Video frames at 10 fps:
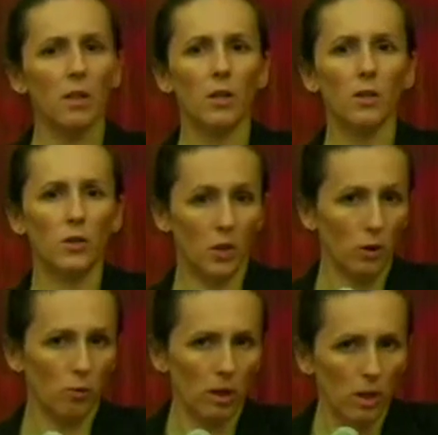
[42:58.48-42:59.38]
Do
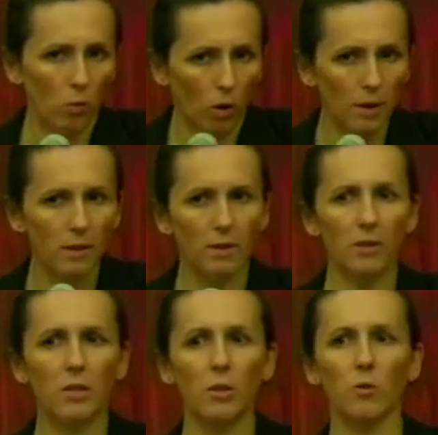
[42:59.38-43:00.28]
you really want
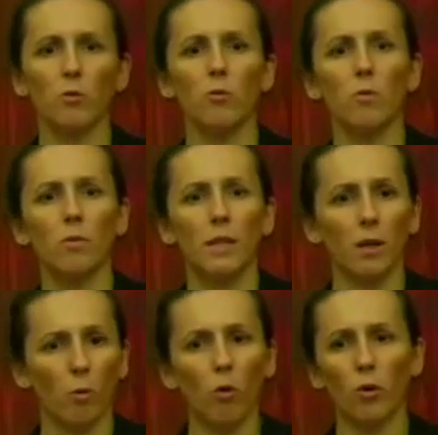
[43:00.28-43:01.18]
to, you
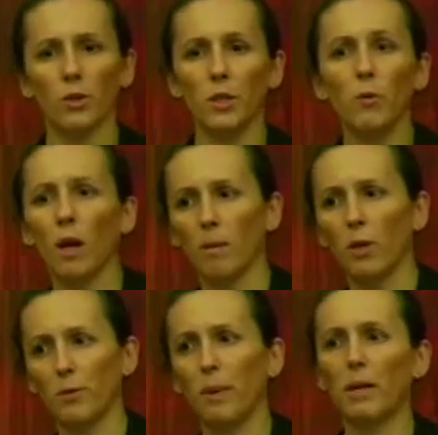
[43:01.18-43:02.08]
know, or you got a
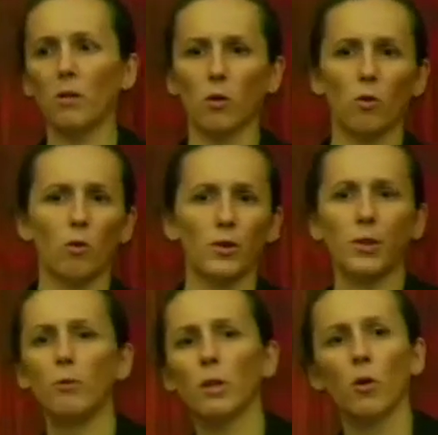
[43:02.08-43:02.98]
much better look, or
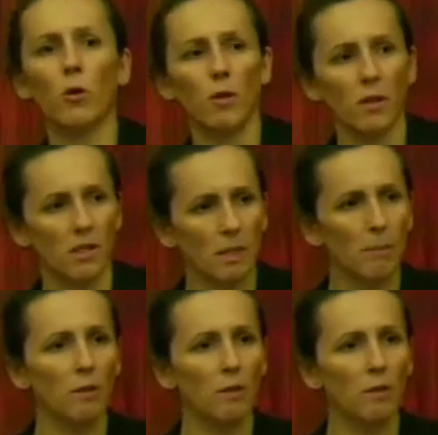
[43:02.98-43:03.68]
you recorded a snippet of